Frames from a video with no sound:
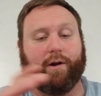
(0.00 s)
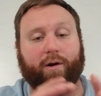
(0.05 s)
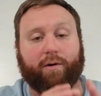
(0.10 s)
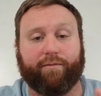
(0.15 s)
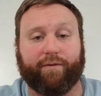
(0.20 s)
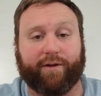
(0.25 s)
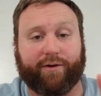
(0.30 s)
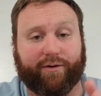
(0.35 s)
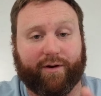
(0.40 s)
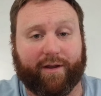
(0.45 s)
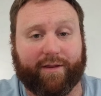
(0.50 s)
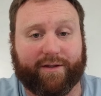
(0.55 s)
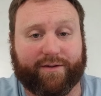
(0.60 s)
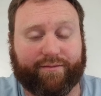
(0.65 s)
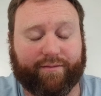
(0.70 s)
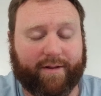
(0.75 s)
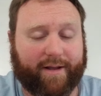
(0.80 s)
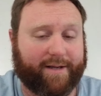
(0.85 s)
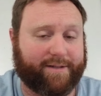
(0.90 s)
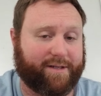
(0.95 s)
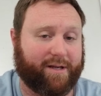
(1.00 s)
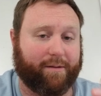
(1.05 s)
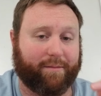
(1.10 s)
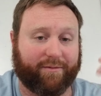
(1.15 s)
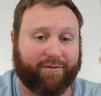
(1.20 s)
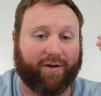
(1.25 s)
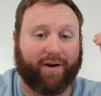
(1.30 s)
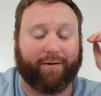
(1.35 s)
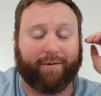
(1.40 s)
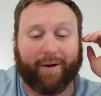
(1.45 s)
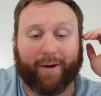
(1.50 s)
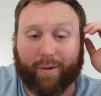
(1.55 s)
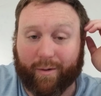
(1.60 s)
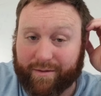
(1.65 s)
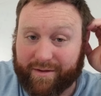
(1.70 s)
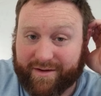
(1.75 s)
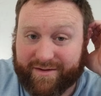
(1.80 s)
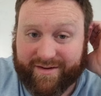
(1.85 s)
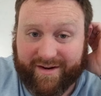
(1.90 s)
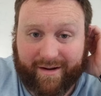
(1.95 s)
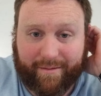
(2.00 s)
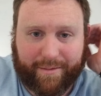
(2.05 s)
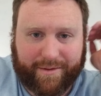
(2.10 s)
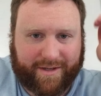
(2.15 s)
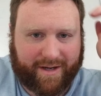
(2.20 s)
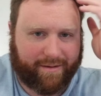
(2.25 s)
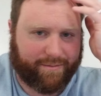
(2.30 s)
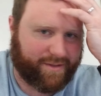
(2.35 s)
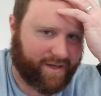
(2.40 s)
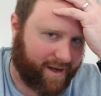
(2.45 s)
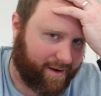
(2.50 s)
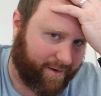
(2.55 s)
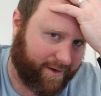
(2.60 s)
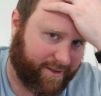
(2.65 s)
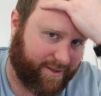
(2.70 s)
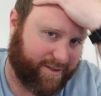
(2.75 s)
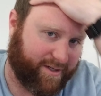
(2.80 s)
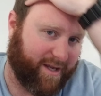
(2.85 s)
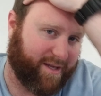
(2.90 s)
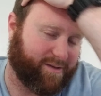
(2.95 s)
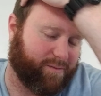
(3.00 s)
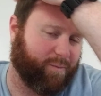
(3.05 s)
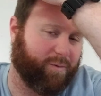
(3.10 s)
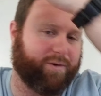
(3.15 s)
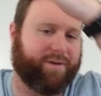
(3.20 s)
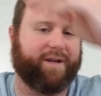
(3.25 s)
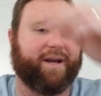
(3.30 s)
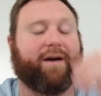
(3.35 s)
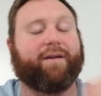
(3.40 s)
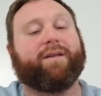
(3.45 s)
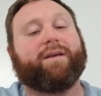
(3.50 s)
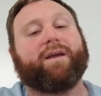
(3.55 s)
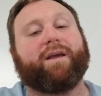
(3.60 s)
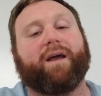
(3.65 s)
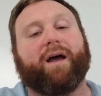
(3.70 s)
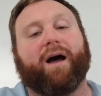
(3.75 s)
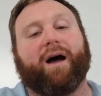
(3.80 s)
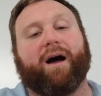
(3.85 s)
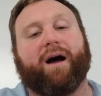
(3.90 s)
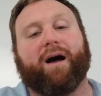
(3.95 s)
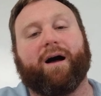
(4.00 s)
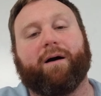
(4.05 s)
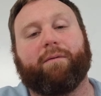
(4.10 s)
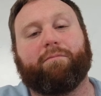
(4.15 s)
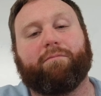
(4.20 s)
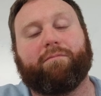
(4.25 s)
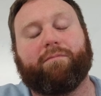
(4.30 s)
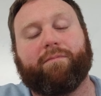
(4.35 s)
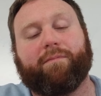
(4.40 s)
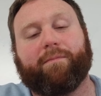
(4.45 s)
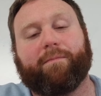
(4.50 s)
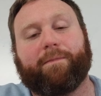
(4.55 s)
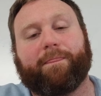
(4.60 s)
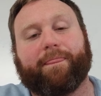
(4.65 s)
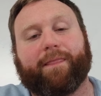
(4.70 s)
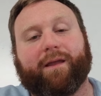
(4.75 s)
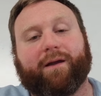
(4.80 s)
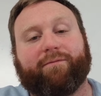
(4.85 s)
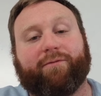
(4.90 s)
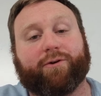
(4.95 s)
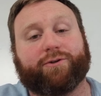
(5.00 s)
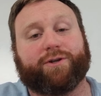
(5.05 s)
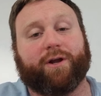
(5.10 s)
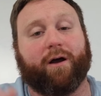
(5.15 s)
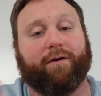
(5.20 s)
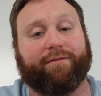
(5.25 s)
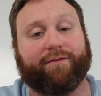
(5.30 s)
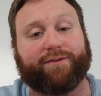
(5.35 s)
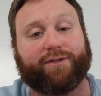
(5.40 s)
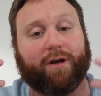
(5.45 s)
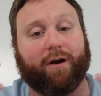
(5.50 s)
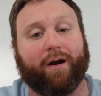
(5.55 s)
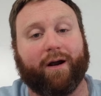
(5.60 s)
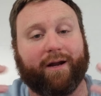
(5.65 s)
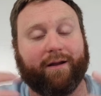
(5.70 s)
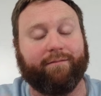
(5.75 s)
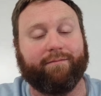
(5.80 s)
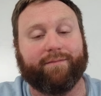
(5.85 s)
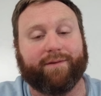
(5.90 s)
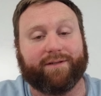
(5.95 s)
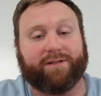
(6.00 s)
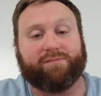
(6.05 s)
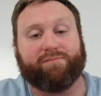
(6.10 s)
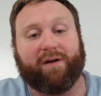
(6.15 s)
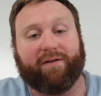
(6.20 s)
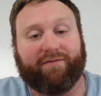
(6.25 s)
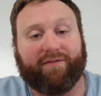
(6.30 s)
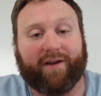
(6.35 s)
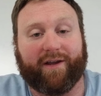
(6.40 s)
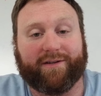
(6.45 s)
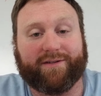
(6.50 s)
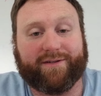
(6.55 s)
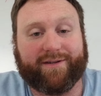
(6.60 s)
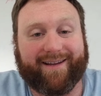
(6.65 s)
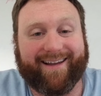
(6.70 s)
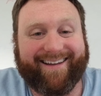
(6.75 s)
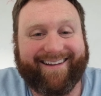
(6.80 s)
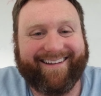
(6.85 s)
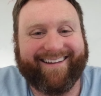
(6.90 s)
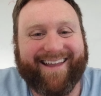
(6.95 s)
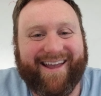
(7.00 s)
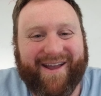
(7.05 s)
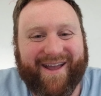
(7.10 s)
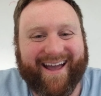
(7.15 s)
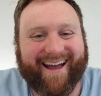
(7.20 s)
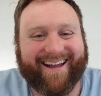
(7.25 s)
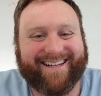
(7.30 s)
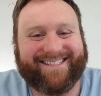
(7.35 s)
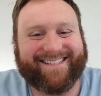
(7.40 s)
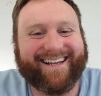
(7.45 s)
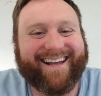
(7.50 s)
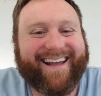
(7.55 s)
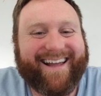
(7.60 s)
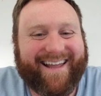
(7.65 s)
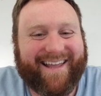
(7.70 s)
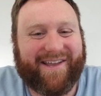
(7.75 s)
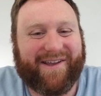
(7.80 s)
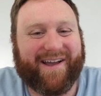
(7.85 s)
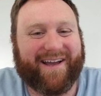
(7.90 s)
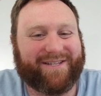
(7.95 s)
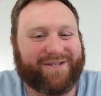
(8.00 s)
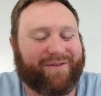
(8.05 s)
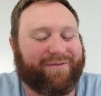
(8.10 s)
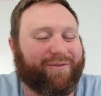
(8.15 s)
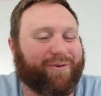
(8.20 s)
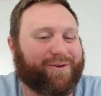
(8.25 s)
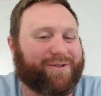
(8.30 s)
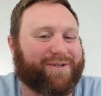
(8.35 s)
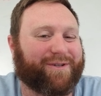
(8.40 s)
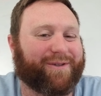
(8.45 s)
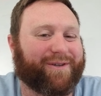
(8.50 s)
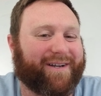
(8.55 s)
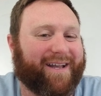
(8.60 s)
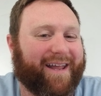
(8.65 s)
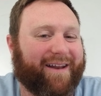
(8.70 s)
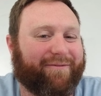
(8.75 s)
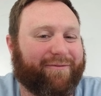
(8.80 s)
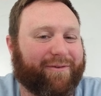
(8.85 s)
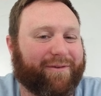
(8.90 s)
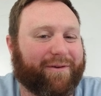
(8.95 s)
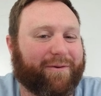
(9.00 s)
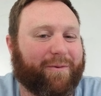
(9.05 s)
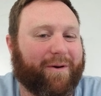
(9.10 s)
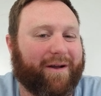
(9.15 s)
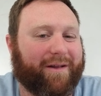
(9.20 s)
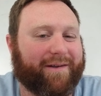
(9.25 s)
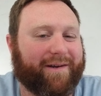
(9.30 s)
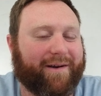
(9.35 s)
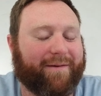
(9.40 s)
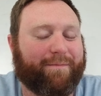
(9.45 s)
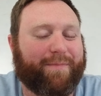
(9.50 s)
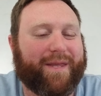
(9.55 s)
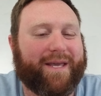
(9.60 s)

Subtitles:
Hopefully try this for last time. We're trying to record this a couple times now. It just hasn't worked out. First off, sorry, this is my face. you guys are forced to look at it for a little while here.